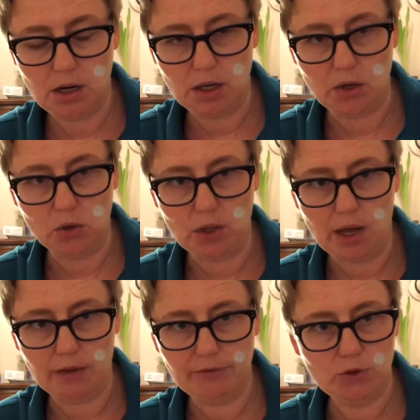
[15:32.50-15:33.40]
in your
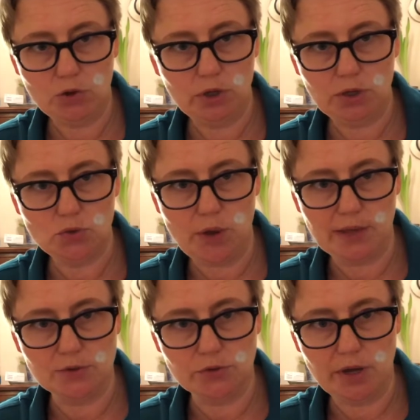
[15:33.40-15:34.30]
life? You don't need to
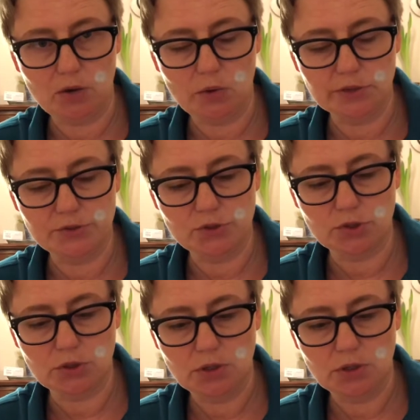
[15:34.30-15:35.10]
answer that question.